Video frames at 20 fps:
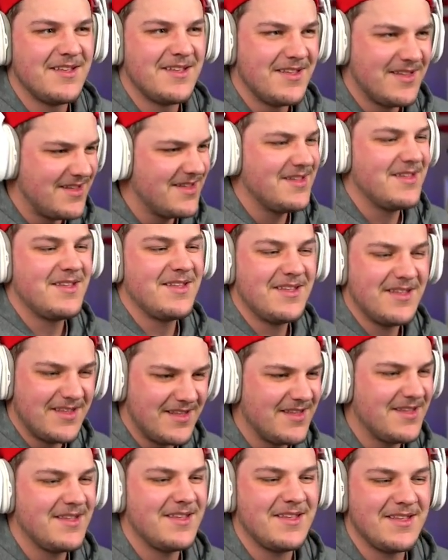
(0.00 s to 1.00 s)
Look, hold
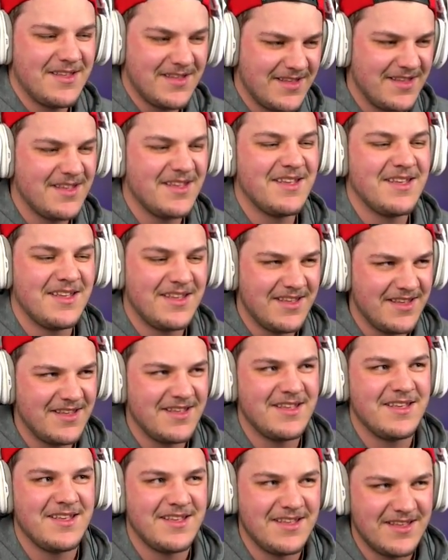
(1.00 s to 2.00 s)
up, wait a minute,
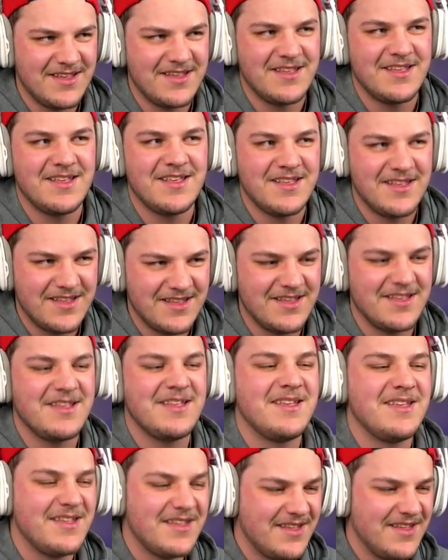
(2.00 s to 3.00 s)
please. Flow
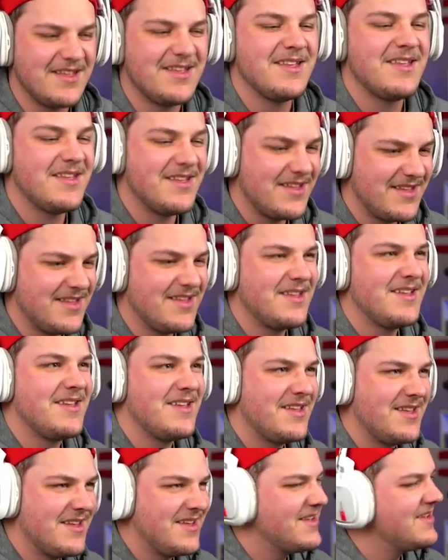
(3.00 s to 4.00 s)
switching, I got ADD.
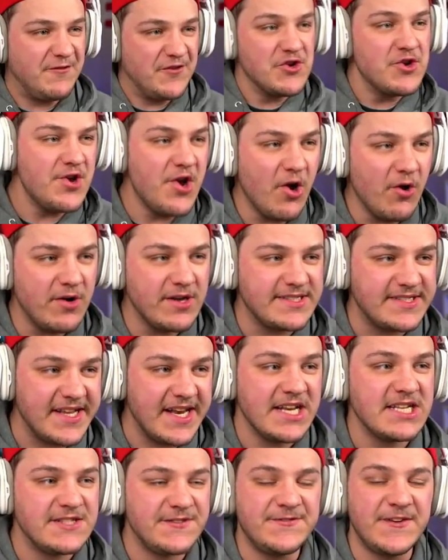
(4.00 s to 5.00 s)
If you notice,
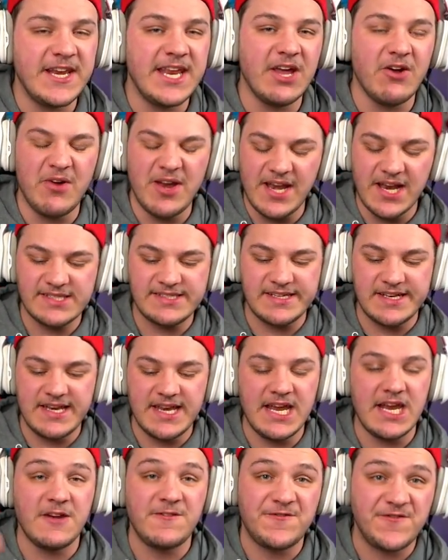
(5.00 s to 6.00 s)
in his video, he doesn't
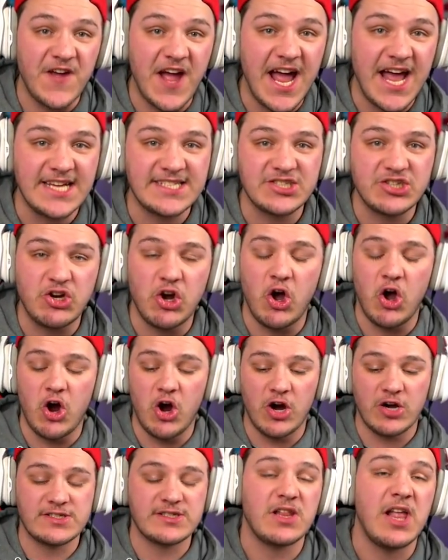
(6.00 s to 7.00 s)
need fast
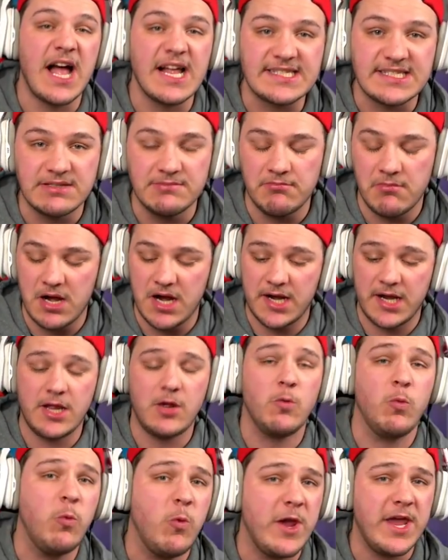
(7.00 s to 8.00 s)
cars, lots of
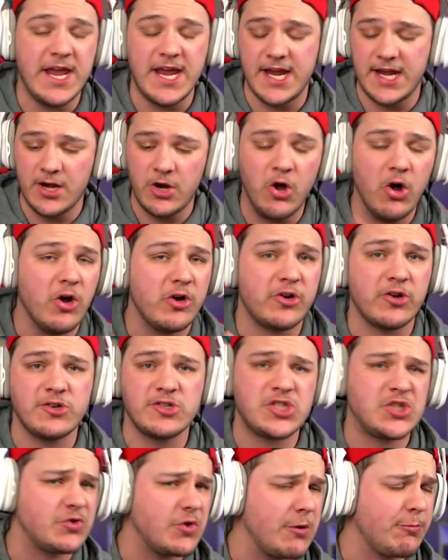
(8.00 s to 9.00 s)
money, weed,
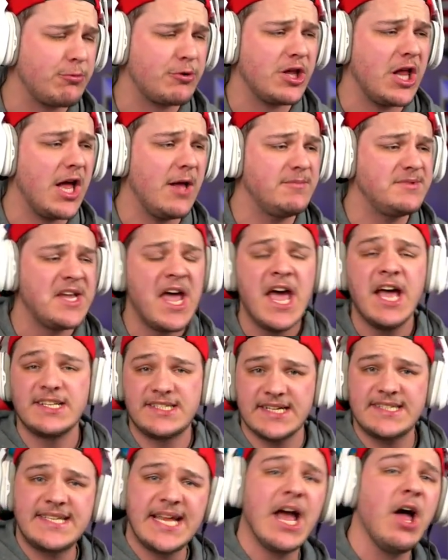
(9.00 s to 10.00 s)
hookers, strip clubs
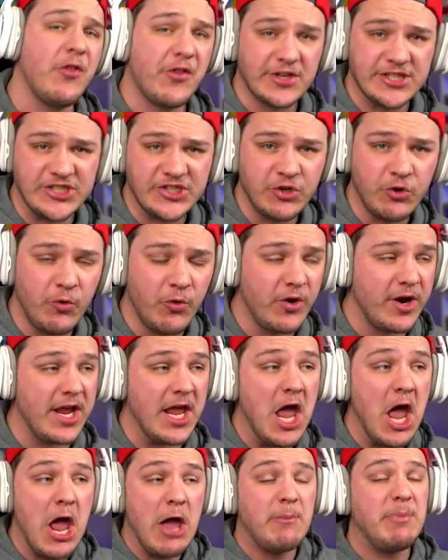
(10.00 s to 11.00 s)
to tell the
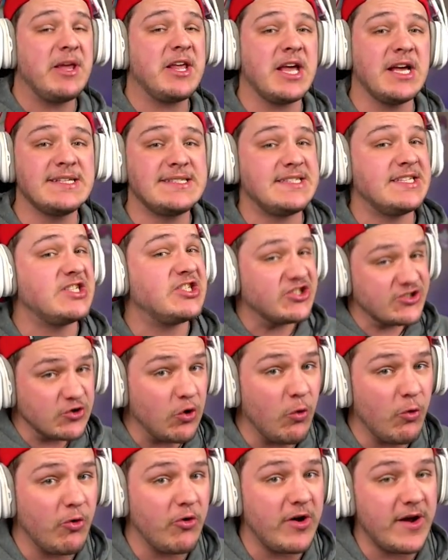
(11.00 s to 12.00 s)
story, because the
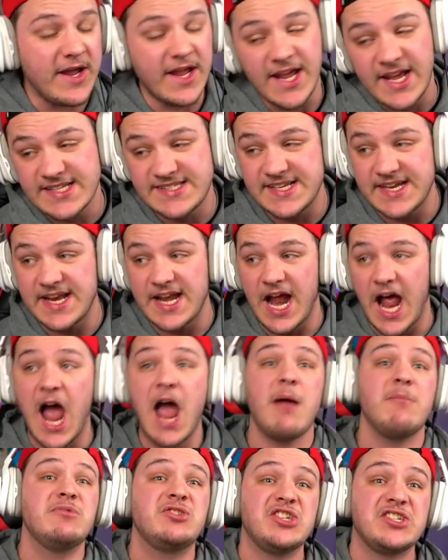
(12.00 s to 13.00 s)
story isn't
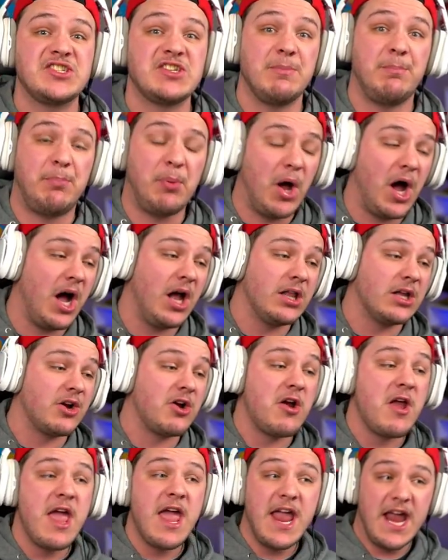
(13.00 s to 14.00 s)
I'm just a
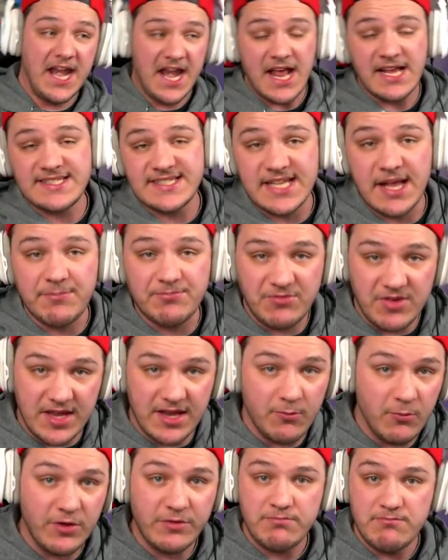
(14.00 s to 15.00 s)
baller. It has
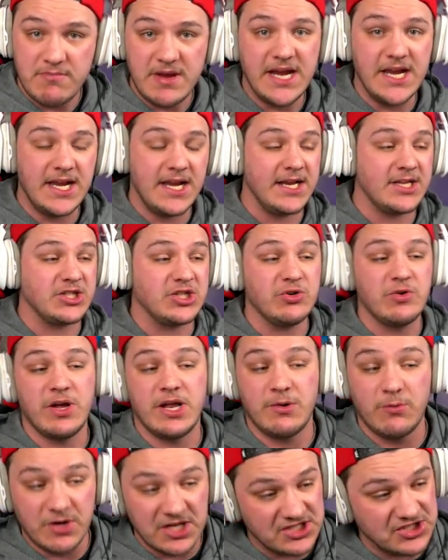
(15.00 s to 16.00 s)
something with meaning to
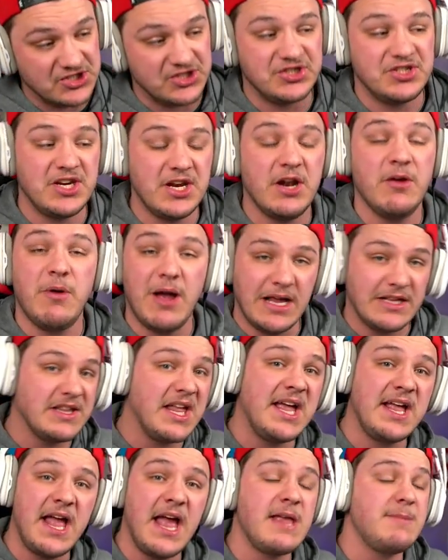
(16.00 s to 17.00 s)
it, which, you know,
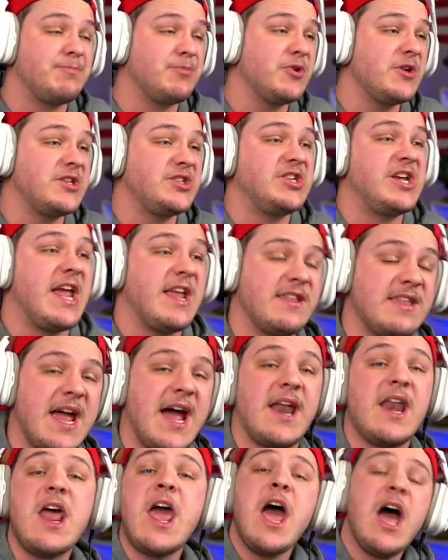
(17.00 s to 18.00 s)
I appreciate
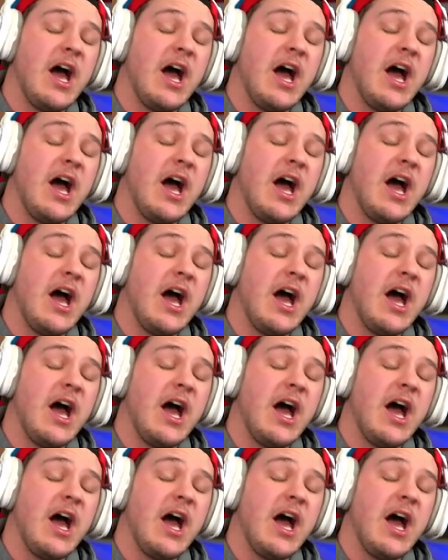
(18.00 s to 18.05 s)
that.